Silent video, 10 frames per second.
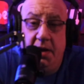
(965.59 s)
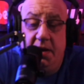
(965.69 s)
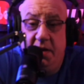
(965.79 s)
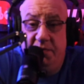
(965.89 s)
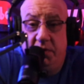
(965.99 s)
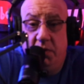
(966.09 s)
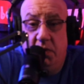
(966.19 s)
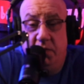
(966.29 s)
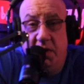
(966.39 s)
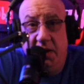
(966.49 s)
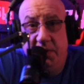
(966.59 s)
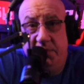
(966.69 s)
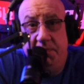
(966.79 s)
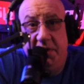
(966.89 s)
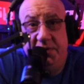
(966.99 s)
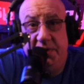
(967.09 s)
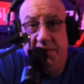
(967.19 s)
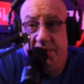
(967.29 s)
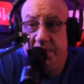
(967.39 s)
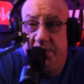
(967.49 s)
Even though Rhode Island's
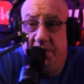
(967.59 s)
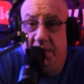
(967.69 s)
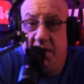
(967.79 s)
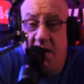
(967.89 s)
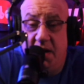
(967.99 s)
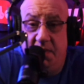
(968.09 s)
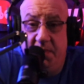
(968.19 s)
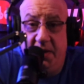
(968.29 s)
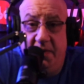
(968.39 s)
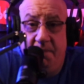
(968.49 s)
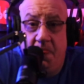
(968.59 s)
business economy